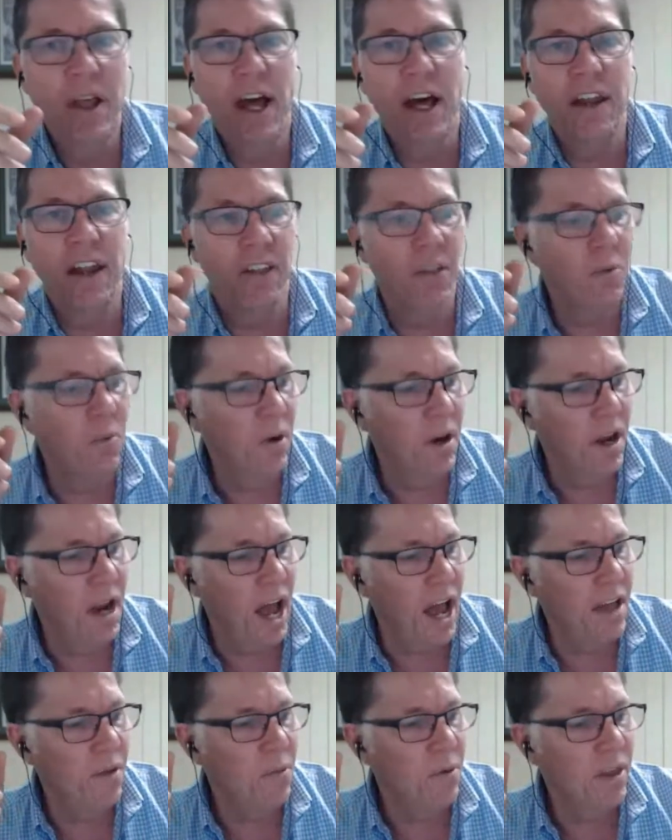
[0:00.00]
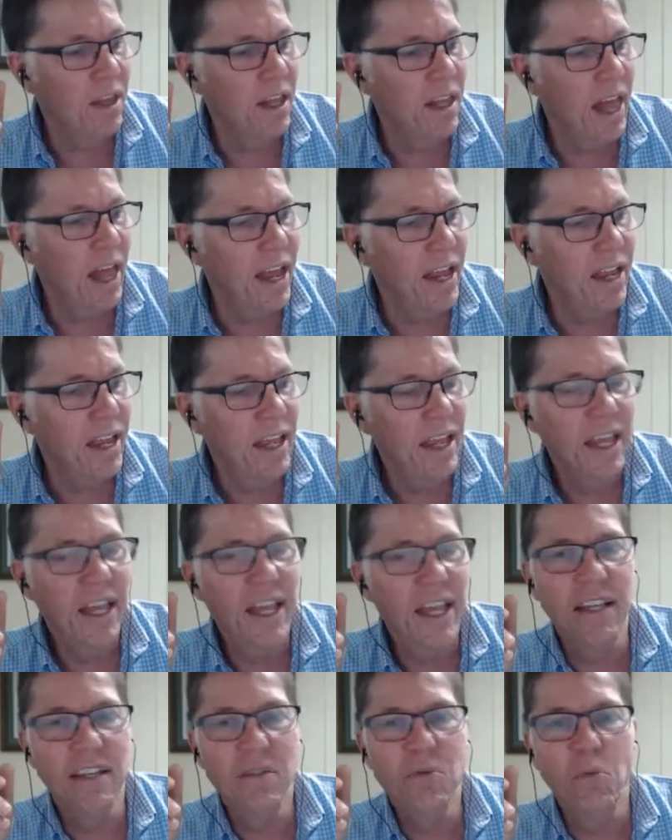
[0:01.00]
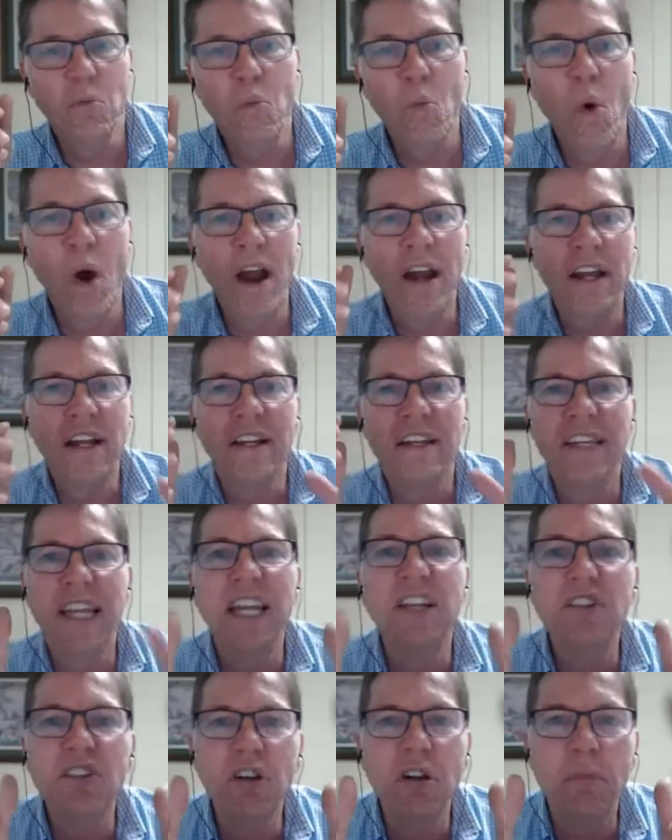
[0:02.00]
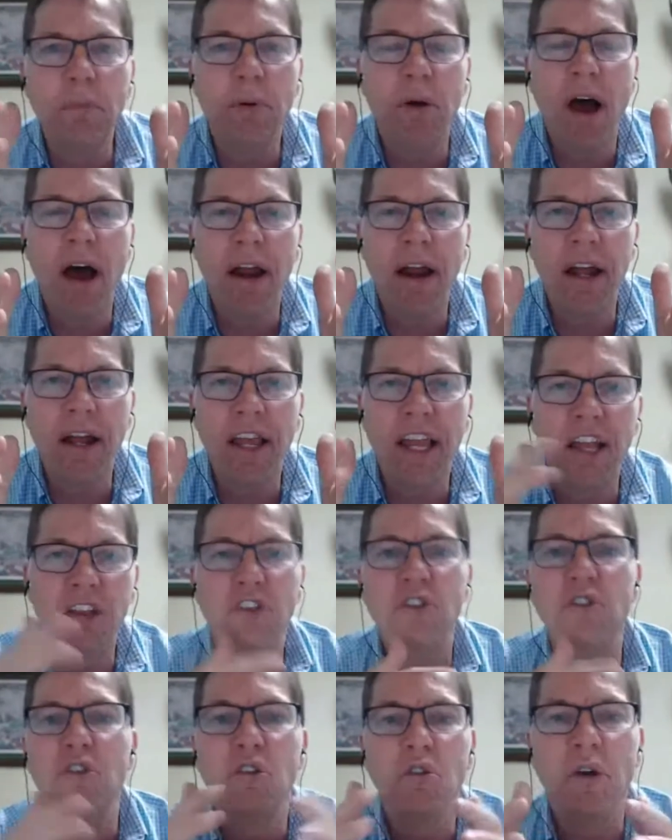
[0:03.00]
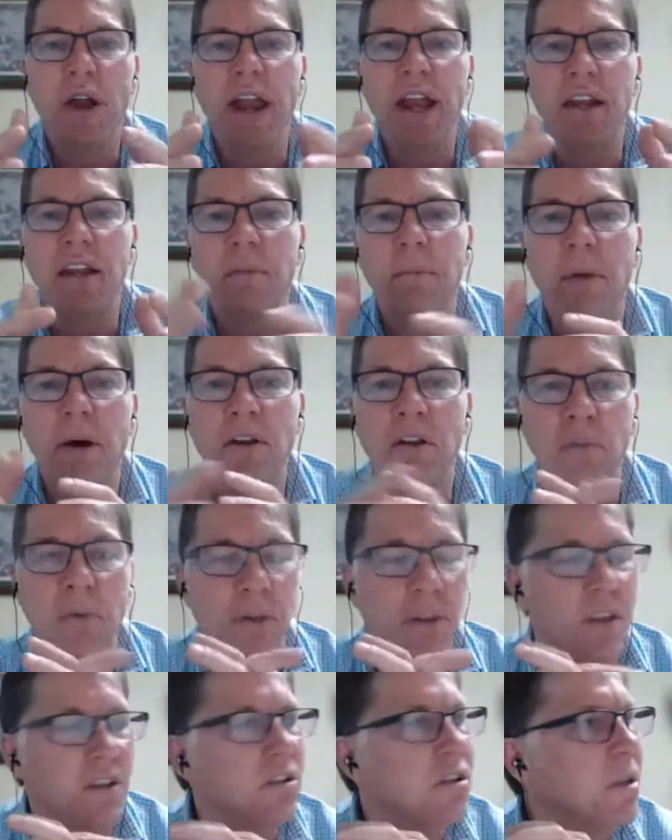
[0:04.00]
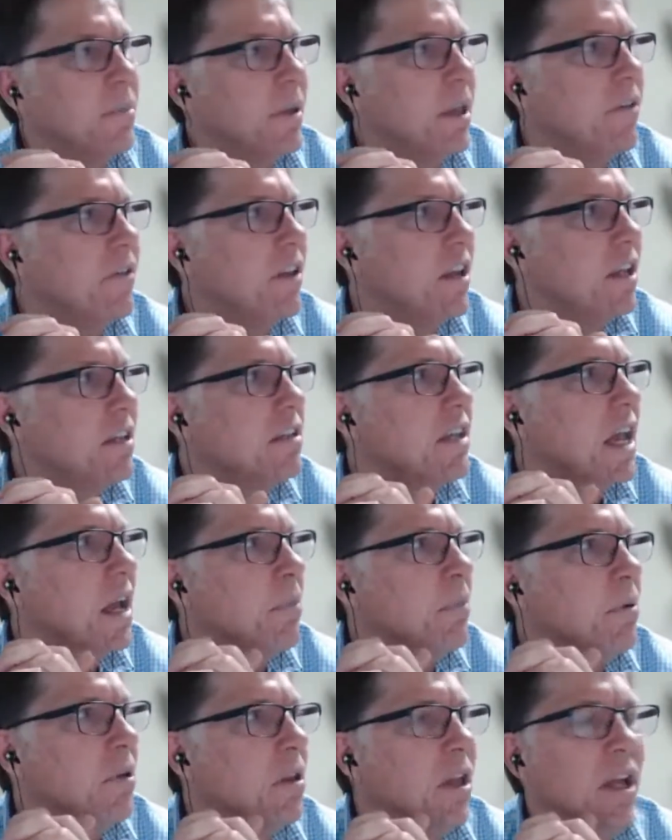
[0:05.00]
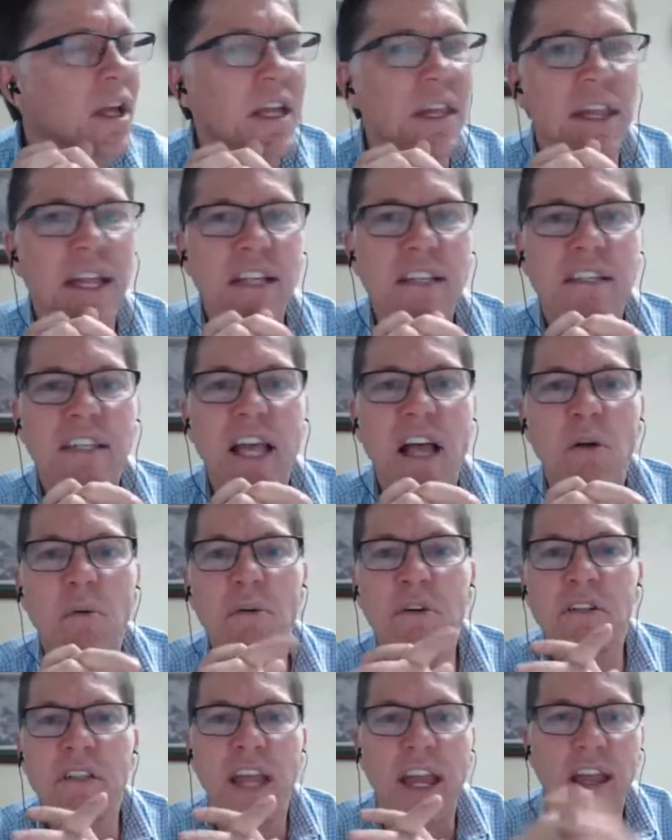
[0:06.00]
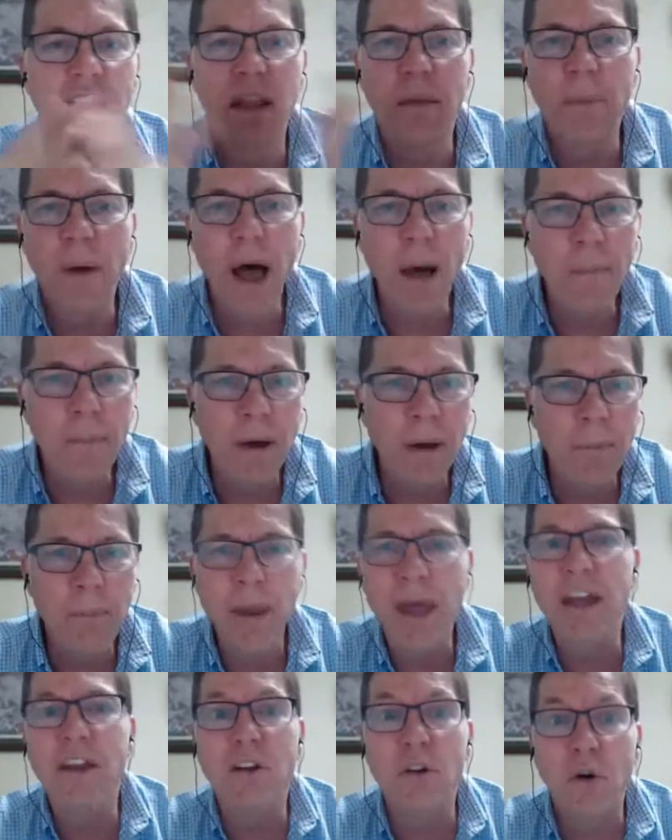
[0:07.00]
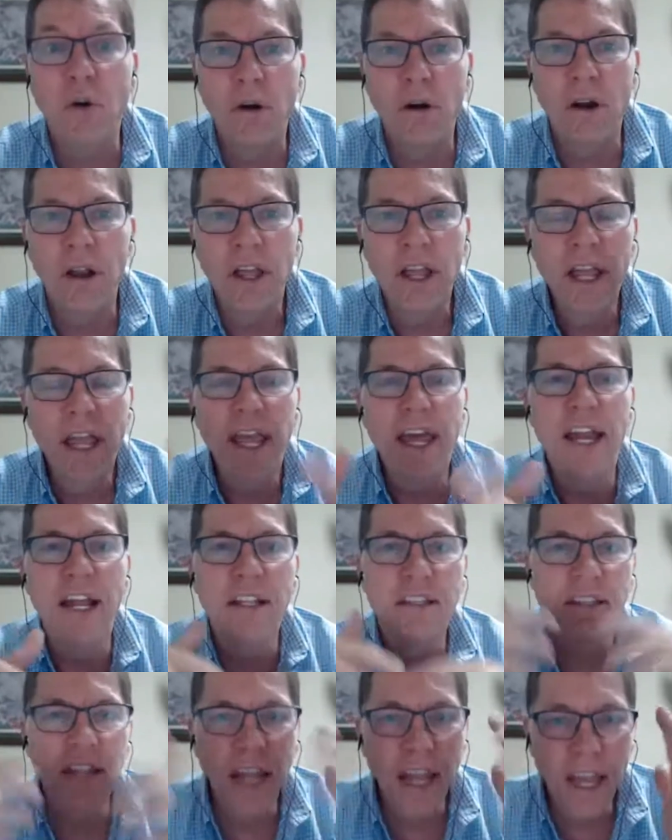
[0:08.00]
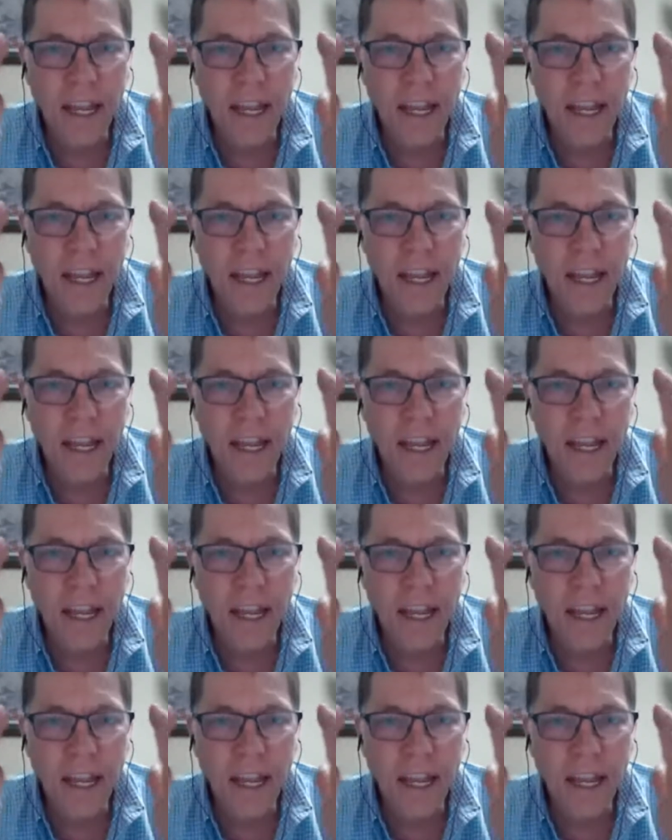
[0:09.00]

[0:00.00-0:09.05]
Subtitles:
Another one I really like is what digital product can you create to bundle with it? So let me give you an example. Let's sell, we're saying the pop-up pet door, and it's